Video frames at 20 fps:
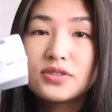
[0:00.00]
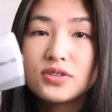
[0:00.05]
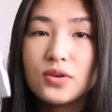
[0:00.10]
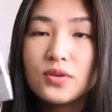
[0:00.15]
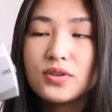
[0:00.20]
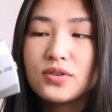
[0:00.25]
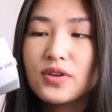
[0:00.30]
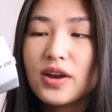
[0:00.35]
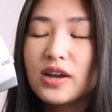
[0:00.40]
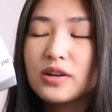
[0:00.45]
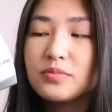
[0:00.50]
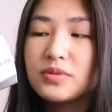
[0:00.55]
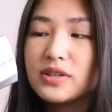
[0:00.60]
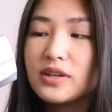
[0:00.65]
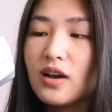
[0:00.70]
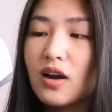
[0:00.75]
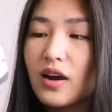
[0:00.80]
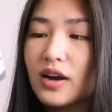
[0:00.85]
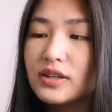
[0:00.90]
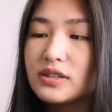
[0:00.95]
It's so incredibly
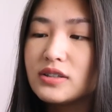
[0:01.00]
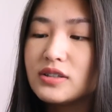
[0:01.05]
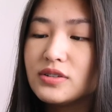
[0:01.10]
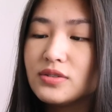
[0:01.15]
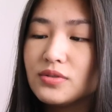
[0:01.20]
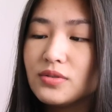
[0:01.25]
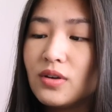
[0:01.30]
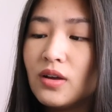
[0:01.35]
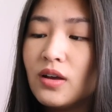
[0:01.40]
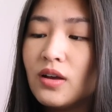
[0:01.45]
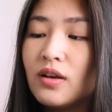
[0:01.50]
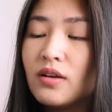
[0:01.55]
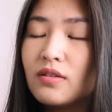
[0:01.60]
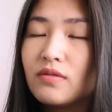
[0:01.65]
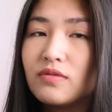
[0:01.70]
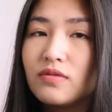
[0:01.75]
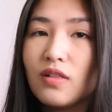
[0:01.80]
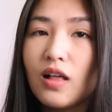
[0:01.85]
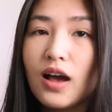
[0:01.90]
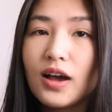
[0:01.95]
hard to
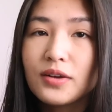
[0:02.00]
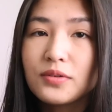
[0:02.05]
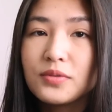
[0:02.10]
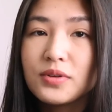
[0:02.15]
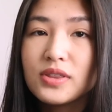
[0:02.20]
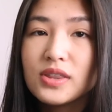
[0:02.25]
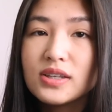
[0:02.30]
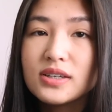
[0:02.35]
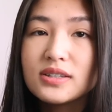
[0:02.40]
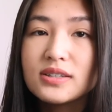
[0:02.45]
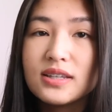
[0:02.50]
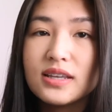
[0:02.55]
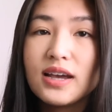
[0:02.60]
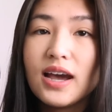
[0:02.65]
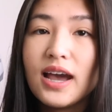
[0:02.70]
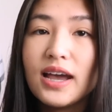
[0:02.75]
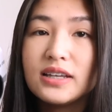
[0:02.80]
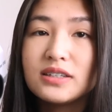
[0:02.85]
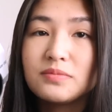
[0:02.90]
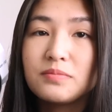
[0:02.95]
vlog with this
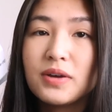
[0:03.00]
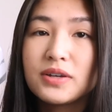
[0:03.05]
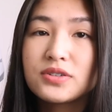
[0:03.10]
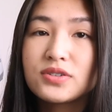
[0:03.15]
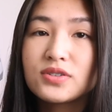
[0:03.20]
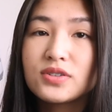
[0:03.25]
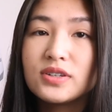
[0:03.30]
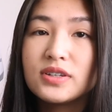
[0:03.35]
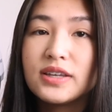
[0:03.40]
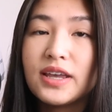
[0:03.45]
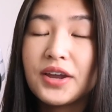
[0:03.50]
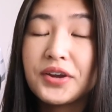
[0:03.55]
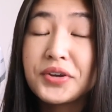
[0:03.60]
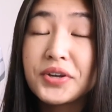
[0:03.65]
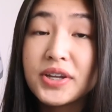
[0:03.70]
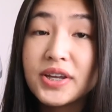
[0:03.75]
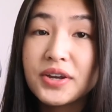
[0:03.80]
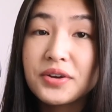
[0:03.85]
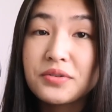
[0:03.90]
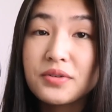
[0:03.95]
guy, especially
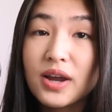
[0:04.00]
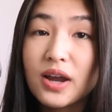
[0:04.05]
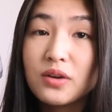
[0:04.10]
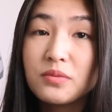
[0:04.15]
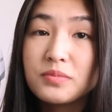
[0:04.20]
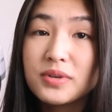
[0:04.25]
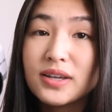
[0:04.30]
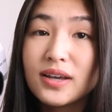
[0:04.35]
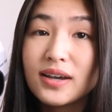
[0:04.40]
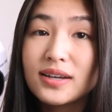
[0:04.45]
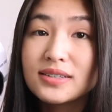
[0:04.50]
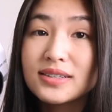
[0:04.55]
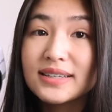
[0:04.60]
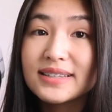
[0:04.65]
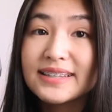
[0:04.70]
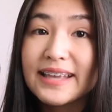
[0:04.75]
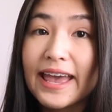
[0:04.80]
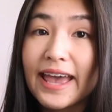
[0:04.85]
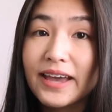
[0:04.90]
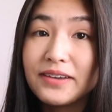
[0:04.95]
carrying it around because
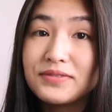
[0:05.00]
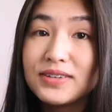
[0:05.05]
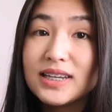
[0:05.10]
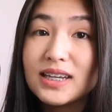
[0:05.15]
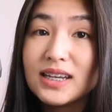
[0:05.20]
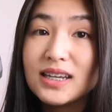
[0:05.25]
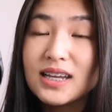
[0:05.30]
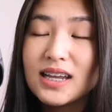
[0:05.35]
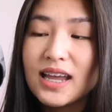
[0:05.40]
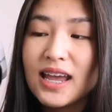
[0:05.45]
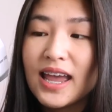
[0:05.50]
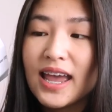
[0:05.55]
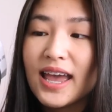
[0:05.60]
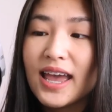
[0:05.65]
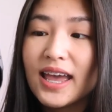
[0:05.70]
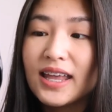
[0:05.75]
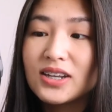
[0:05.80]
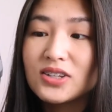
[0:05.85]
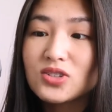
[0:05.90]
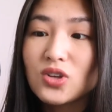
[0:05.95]
it's heavy
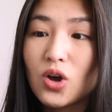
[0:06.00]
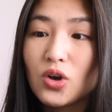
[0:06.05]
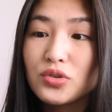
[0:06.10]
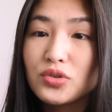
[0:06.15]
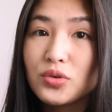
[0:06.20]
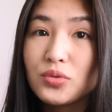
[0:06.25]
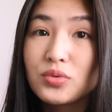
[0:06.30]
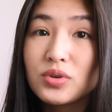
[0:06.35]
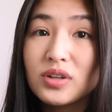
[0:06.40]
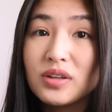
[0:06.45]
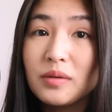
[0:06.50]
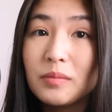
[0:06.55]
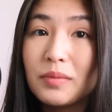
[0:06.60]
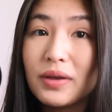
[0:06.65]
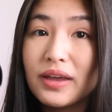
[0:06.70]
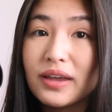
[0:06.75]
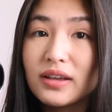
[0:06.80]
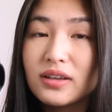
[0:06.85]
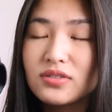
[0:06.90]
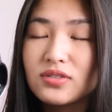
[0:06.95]
and it's also really
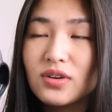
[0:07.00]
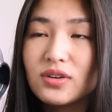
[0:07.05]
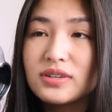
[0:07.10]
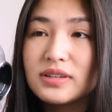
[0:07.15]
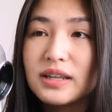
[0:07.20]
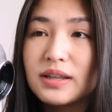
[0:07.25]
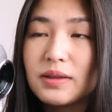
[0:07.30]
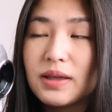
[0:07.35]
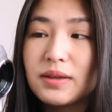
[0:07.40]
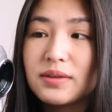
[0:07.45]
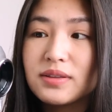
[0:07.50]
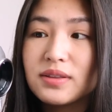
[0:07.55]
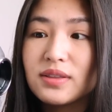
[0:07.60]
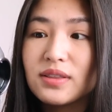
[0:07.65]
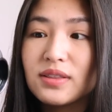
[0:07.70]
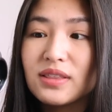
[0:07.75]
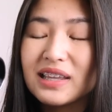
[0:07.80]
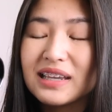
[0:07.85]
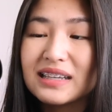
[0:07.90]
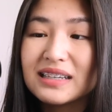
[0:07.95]
big. So it, it
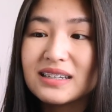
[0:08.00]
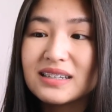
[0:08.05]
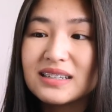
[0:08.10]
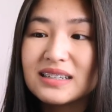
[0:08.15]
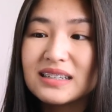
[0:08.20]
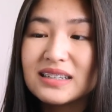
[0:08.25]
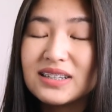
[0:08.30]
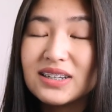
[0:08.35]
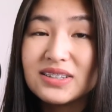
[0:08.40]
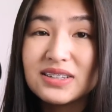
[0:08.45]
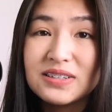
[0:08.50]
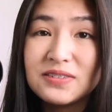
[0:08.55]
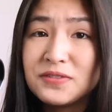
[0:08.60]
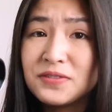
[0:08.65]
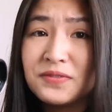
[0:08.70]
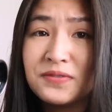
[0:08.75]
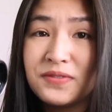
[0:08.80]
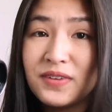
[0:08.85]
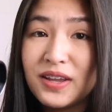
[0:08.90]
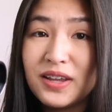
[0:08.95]
like doesn't
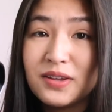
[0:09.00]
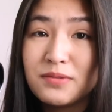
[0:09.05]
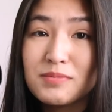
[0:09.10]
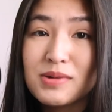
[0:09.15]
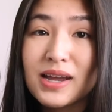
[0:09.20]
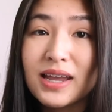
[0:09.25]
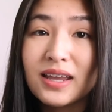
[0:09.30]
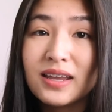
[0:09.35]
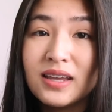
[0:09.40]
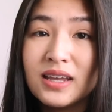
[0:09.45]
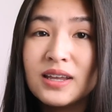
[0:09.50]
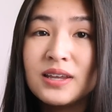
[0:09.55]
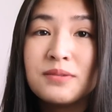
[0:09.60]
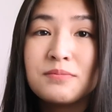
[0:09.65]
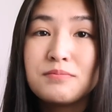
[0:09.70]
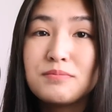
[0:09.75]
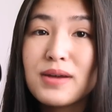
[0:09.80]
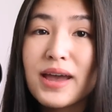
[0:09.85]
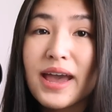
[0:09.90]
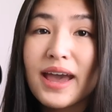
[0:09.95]
even fit in my
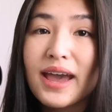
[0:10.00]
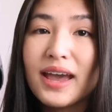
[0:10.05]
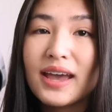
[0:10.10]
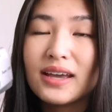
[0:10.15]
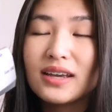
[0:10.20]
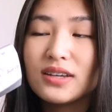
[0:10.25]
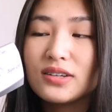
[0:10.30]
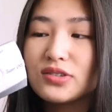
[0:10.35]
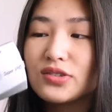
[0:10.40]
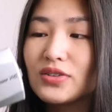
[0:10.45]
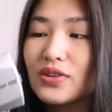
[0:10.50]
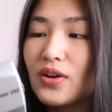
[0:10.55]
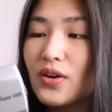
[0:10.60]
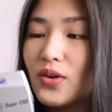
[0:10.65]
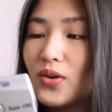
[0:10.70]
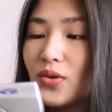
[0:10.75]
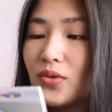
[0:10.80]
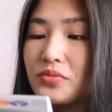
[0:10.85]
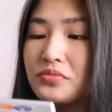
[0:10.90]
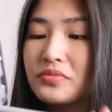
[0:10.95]
bag.
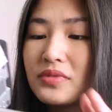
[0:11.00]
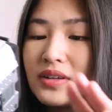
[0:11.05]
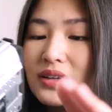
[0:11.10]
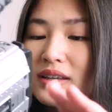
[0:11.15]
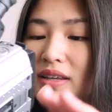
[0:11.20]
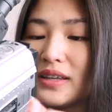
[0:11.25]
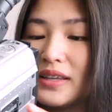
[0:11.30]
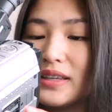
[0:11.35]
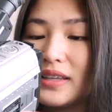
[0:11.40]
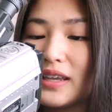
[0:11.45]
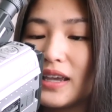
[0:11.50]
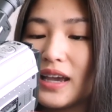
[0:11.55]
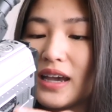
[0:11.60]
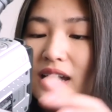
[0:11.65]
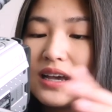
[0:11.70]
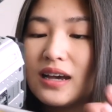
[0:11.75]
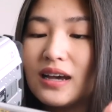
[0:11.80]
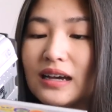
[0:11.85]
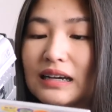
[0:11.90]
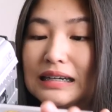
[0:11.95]
So
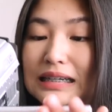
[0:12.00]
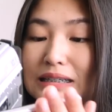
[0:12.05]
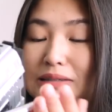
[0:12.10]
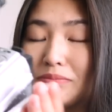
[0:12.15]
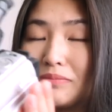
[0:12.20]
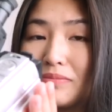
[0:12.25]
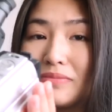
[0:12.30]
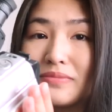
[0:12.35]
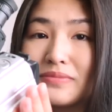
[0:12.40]
yeah, um,